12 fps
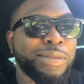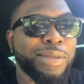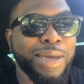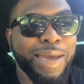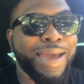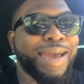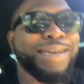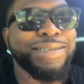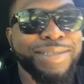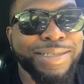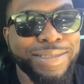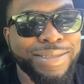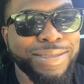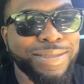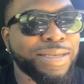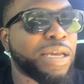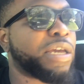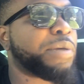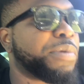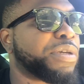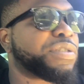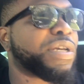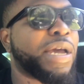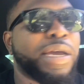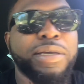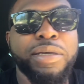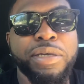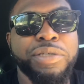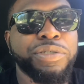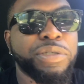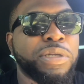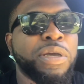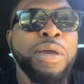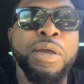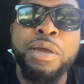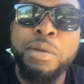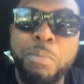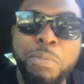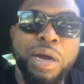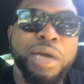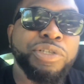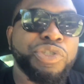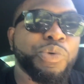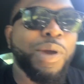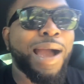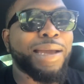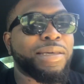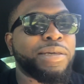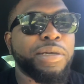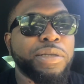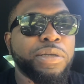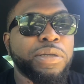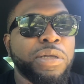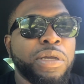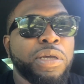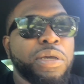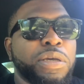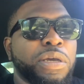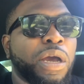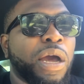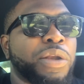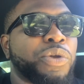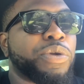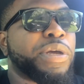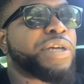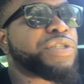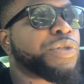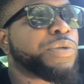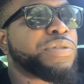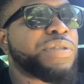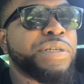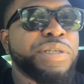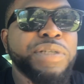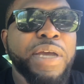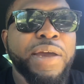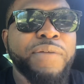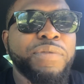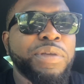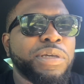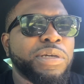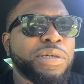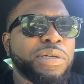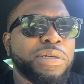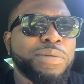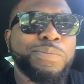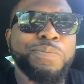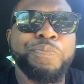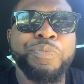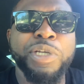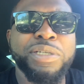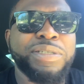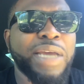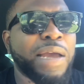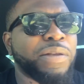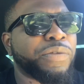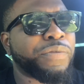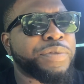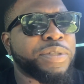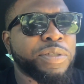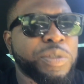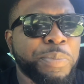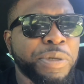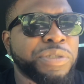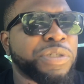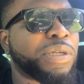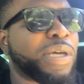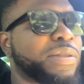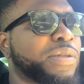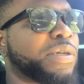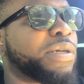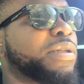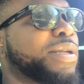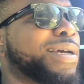that has the same exact engine? Mind you, I get it. I know the SRTs have the adaptive suspension. I think